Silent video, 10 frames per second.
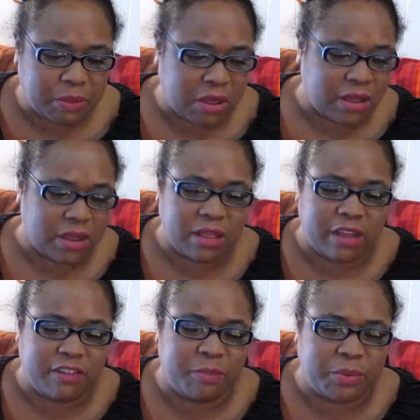got a
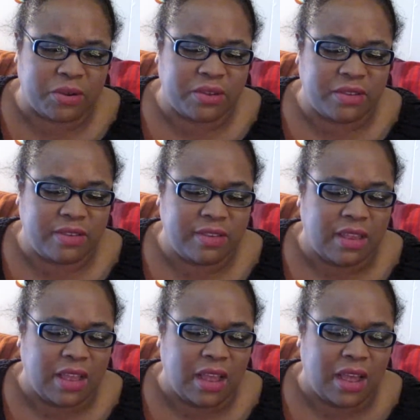lot of books,
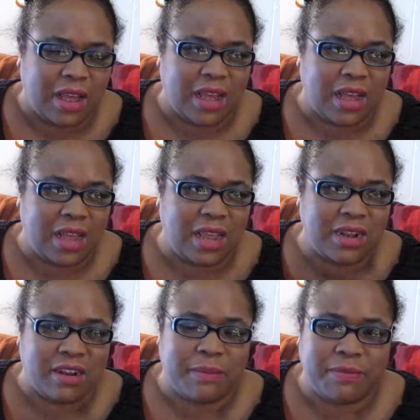I
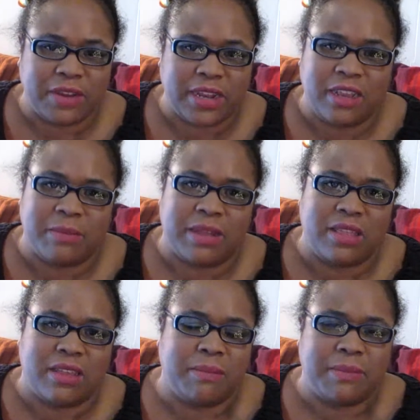ended up forgetting
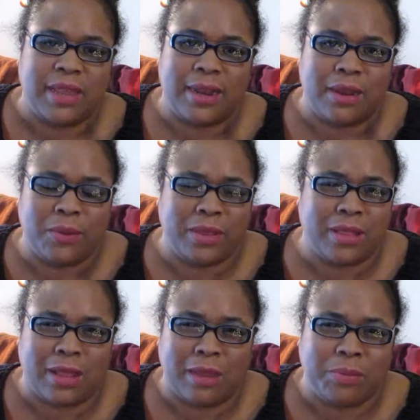about them and owing
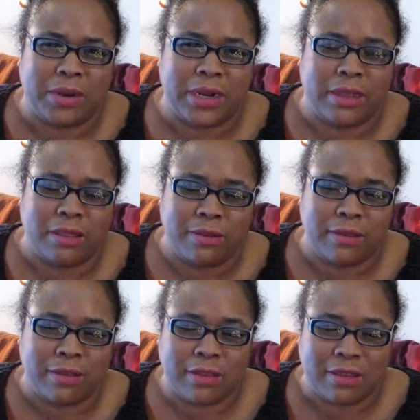the library
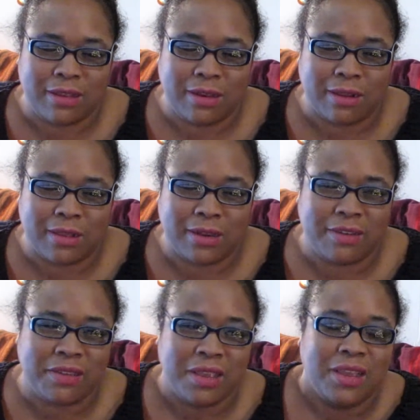close to
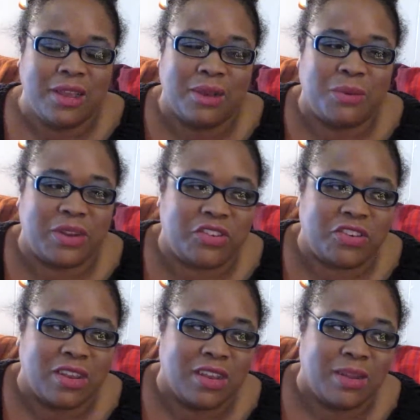$60,
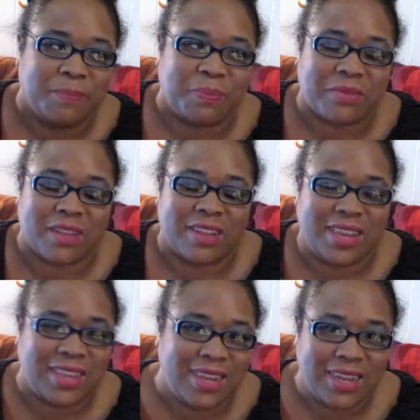which
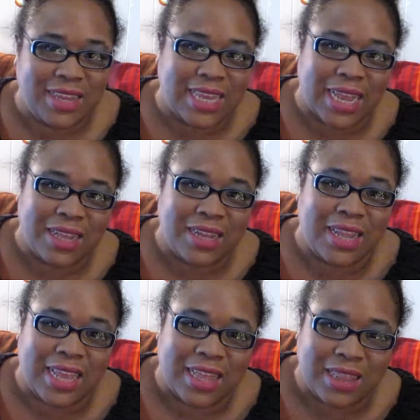doesn't
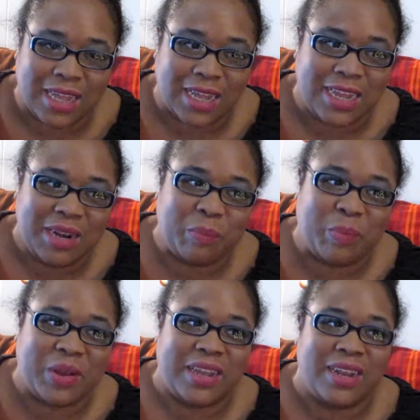sound like a lot,
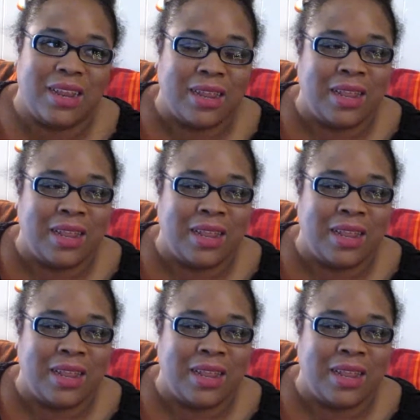but